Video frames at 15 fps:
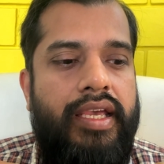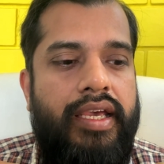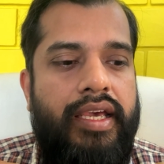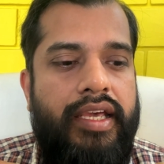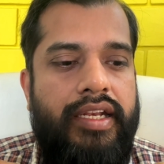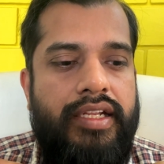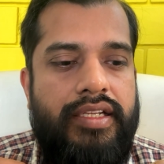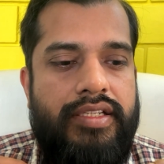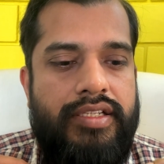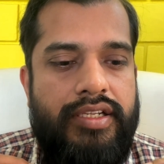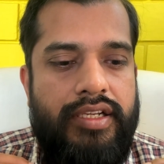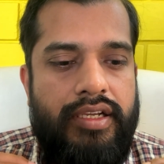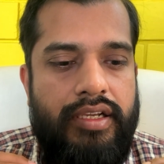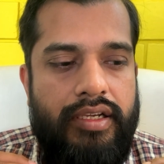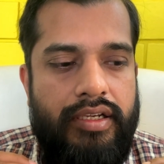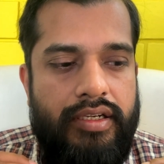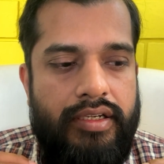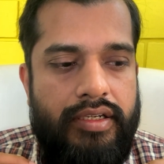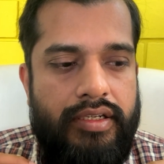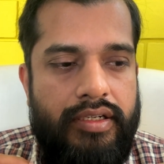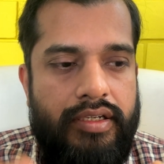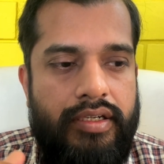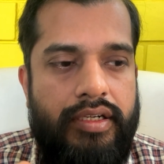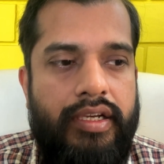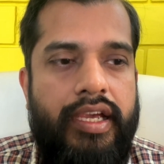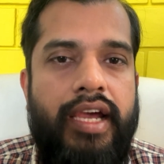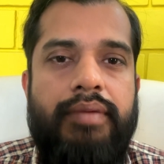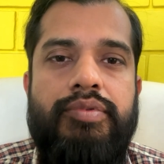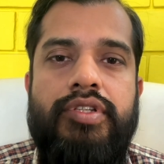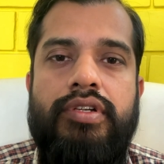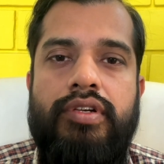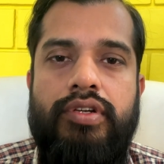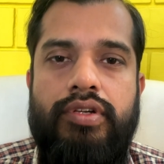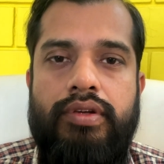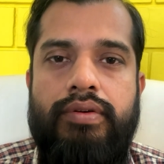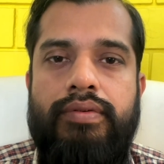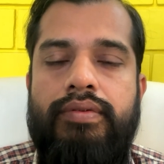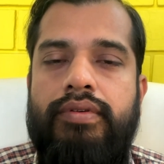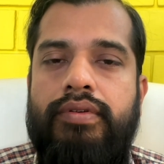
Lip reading: energy capsule to you.